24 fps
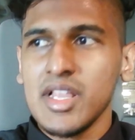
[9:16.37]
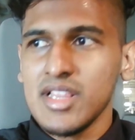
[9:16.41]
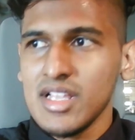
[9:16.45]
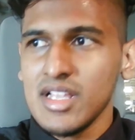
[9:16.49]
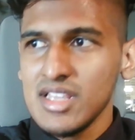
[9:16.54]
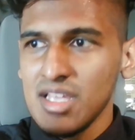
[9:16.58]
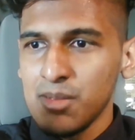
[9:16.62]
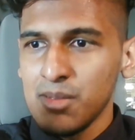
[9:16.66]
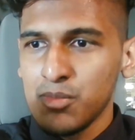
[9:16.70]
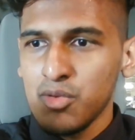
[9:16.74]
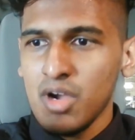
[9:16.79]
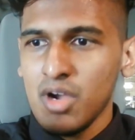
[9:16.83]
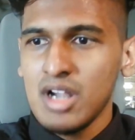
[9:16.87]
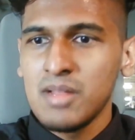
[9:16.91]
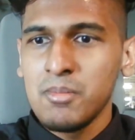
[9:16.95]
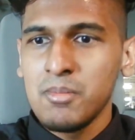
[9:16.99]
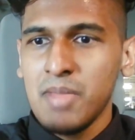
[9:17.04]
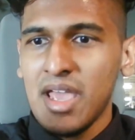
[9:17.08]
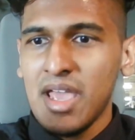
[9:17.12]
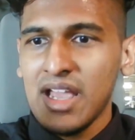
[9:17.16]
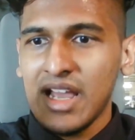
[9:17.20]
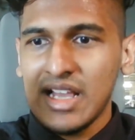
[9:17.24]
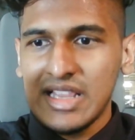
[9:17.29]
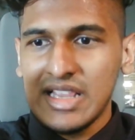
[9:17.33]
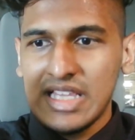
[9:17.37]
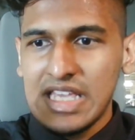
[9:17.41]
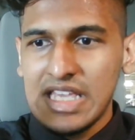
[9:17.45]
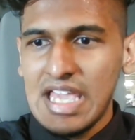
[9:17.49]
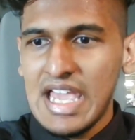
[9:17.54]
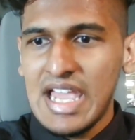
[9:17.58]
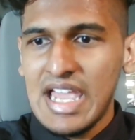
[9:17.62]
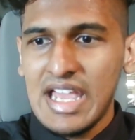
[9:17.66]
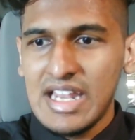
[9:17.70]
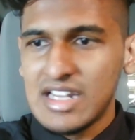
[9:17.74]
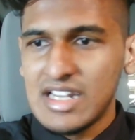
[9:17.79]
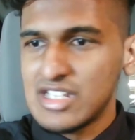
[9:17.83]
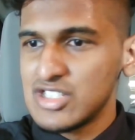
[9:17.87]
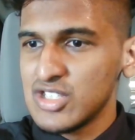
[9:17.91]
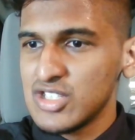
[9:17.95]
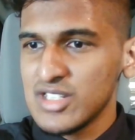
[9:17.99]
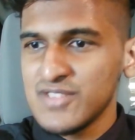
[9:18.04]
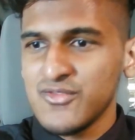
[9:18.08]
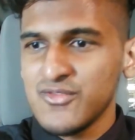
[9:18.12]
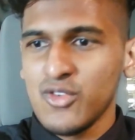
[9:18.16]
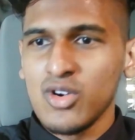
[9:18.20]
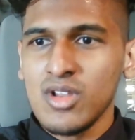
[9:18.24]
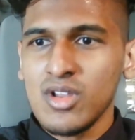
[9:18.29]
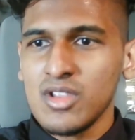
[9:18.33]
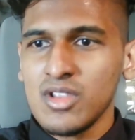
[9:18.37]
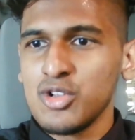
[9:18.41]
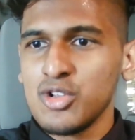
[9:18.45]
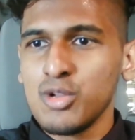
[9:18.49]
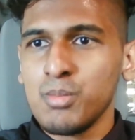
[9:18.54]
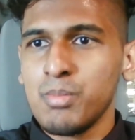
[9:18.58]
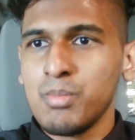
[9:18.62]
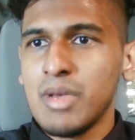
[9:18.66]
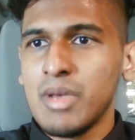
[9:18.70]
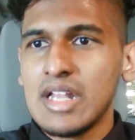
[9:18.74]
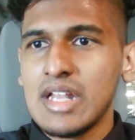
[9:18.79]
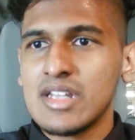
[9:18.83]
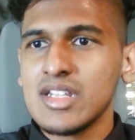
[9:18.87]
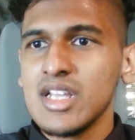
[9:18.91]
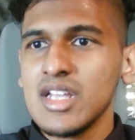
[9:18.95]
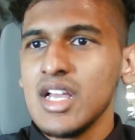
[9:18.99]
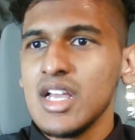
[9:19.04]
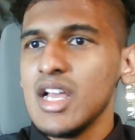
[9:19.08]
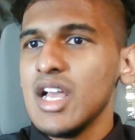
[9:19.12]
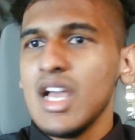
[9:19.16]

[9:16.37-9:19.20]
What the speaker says: and then they brought him back at the end just for a little bit.